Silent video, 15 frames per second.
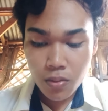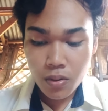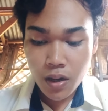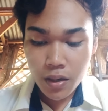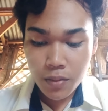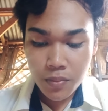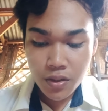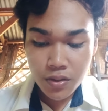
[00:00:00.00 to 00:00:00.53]

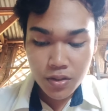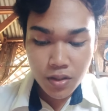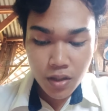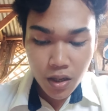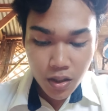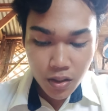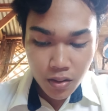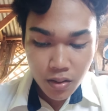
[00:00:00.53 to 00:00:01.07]

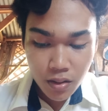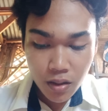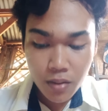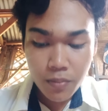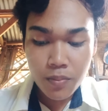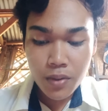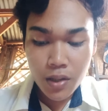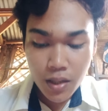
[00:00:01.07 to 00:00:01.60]

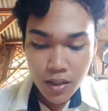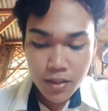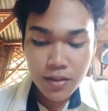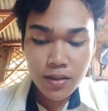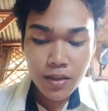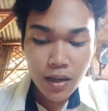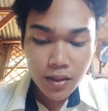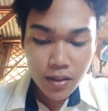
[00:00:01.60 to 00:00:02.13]

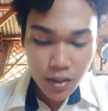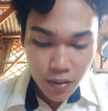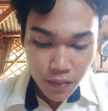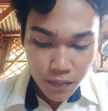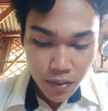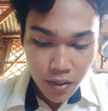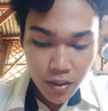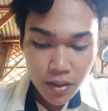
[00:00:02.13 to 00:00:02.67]

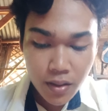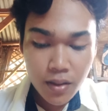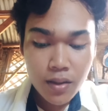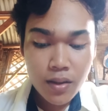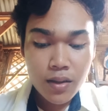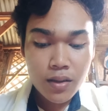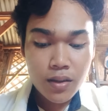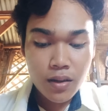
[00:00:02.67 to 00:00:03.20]
administrative
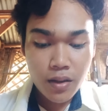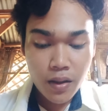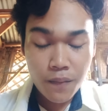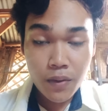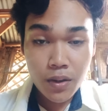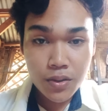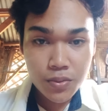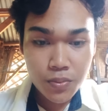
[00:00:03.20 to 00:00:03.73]

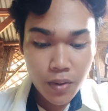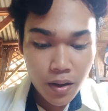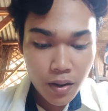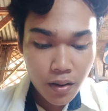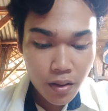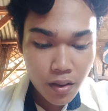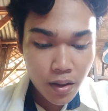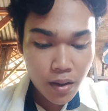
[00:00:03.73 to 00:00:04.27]
levels,
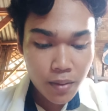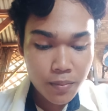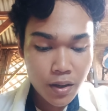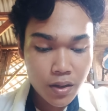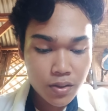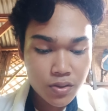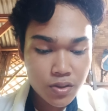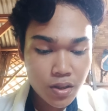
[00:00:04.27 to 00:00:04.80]
where the
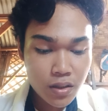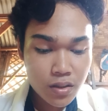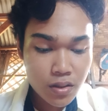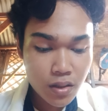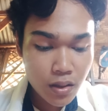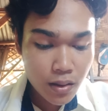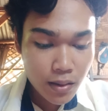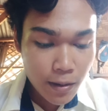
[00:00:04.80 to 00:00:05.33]
managers
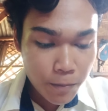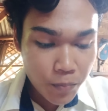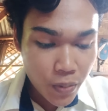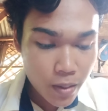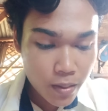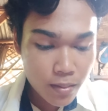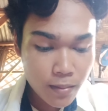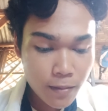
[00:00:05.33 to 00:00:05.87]

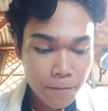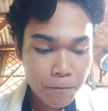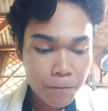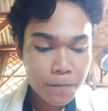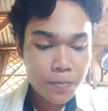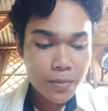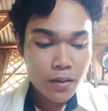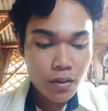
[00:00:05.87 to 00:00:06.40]
interpret
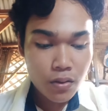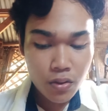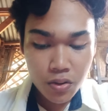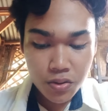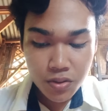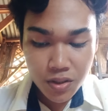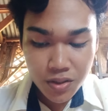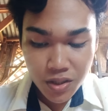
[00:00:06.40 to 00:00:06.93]

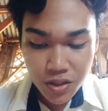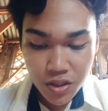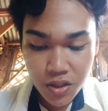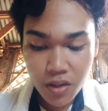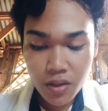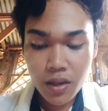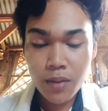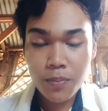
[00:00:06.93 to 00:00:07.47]
those
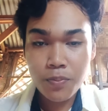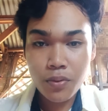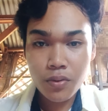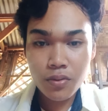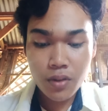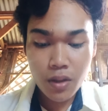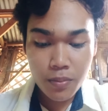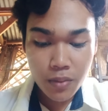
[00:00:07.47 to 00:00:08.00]
decisions and
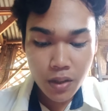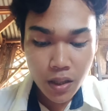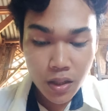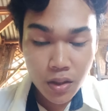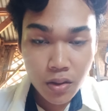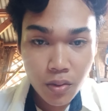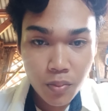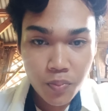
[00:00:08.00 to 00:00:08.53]
put them
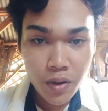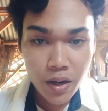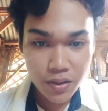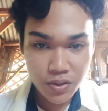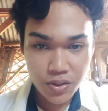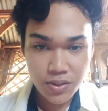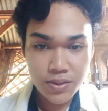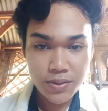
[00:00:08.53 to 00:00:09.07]
into
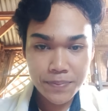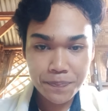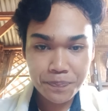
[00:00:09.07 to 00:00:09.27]
practice.